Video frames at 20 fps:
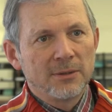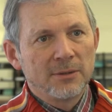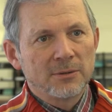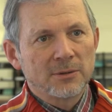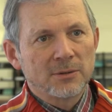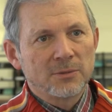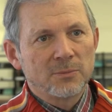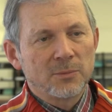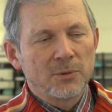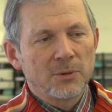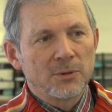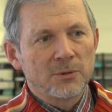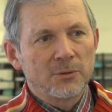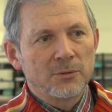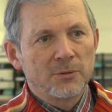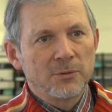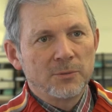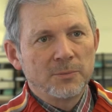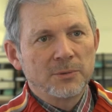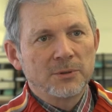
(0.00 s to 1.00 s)
small
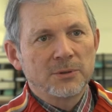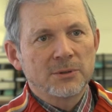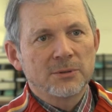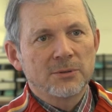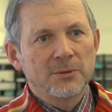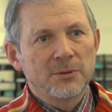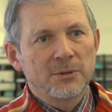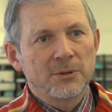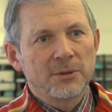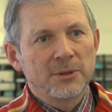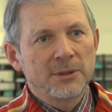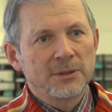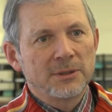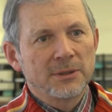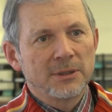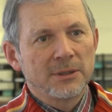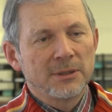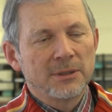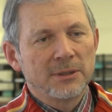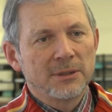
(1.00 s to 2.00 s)
groups, or
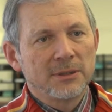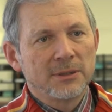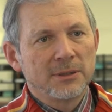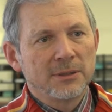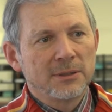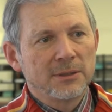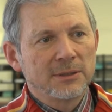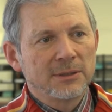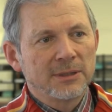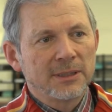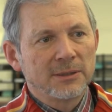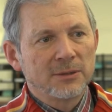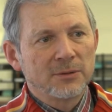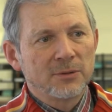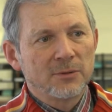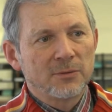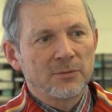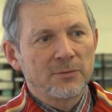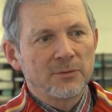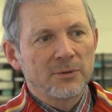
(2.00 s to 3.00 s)
in, in the sense
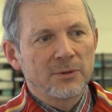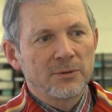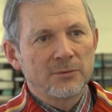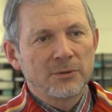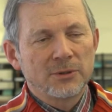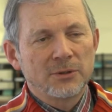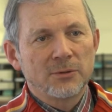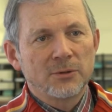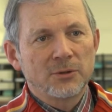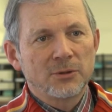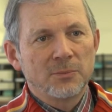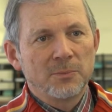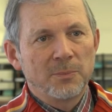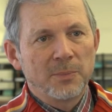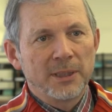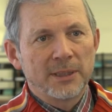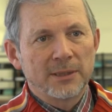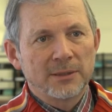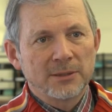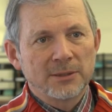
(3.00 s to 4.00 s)
of uh, research in
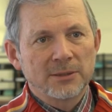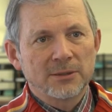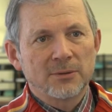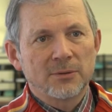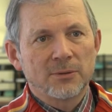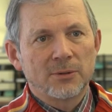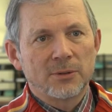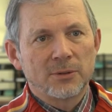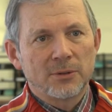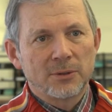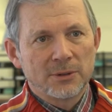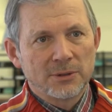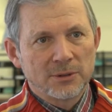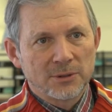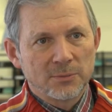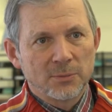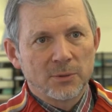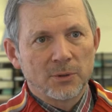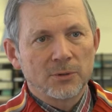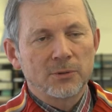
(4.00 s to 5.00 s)
pairs or in
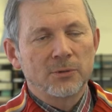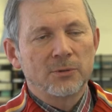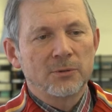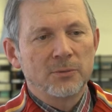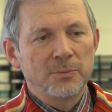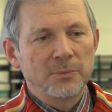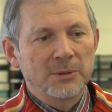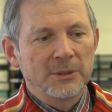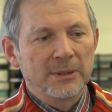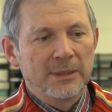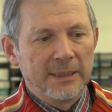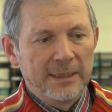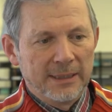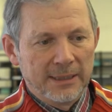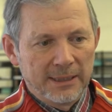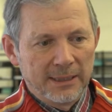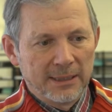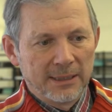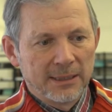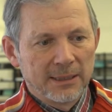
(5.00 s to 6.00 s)
small groups.
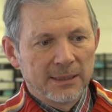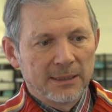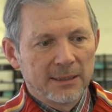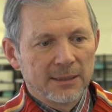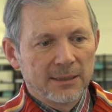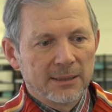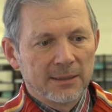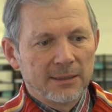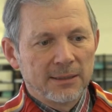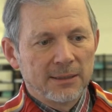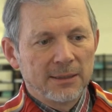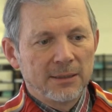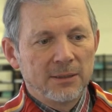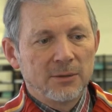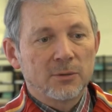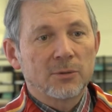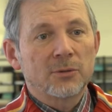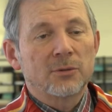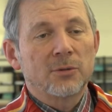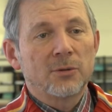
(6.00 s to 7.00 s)
Uh, in
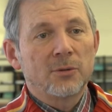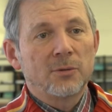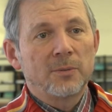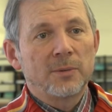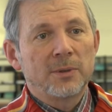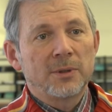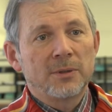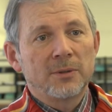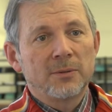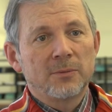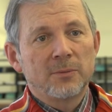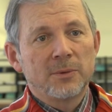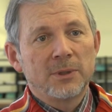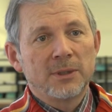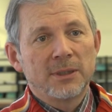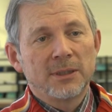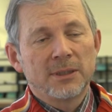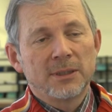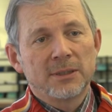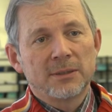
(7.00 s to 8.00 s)
October we
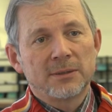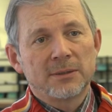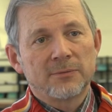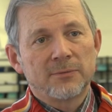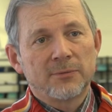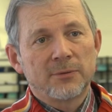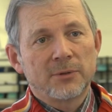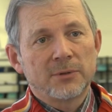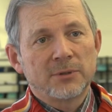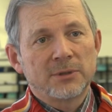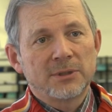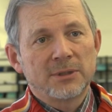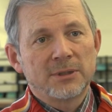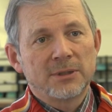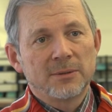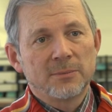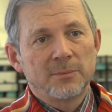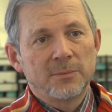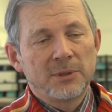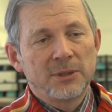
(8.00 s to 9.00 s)
had first
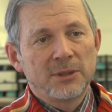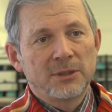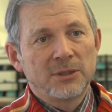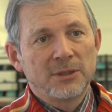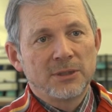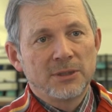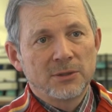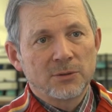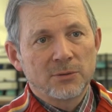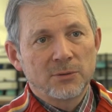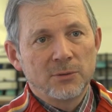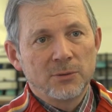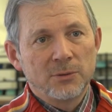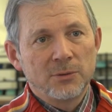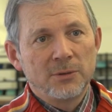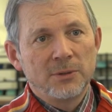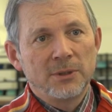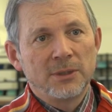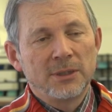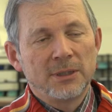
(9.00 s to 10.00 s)
the PhD
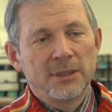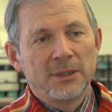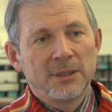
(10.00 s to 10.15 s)
school,